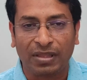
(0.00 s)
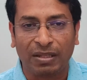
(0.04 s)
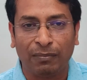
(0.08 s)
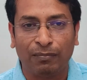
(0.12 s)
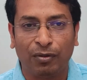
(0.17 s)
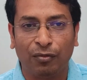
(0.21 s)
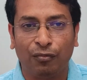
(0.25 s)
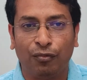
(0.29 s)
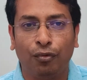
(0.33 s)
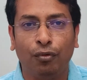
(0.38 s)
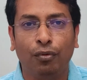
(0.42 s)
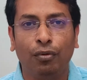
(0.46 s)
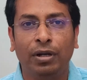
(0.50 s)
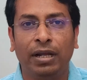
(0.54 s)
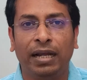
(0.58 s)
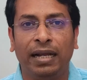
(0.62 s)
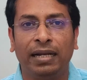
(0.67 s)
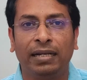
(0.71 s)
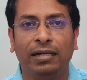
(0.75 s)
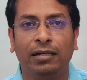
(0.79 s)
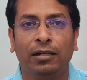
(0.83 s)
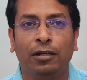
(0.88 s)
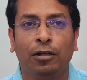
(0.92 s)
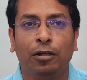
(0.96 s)

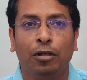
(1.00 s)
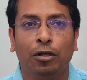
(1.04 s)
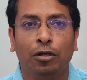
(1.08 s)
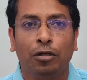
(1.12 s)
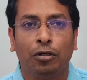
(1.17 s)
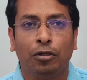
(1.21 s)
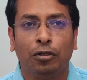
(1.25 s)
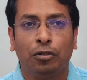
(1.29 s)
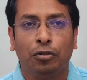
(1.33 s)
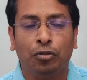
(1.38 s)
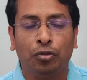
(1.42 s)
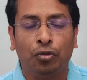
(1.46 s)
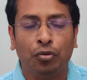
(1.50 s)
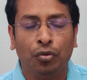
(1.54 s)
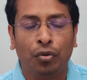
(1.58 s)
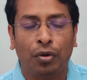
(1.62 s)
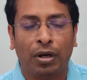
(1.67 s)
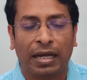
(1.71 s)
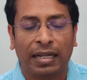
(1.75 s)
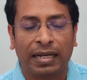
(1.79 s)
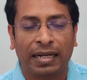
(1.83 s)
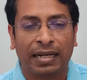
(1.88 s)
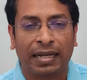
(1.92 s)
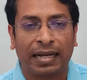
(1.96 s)
Beforehand, you
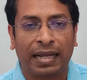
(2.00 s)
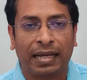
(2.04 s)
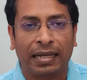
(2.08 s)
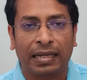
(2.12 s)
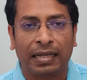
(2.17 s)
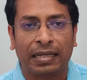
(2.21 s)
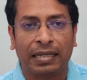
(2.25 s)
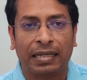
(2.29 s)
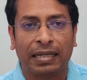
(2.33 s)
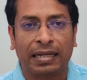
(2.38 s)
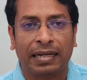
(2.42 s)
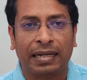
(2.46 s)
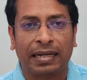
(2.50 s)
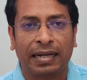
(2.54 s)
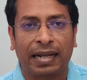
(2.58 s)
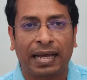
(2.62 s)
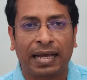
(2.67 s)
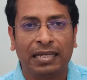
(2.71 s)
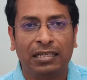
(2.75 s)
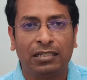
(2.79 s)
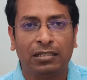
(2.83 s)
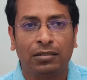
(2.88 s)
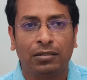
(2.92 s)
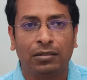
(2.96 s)

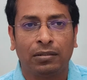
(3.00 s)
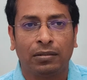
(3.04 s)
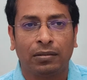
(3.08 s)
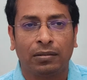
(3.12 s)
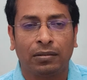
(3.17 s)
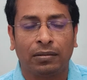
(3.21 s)
analyze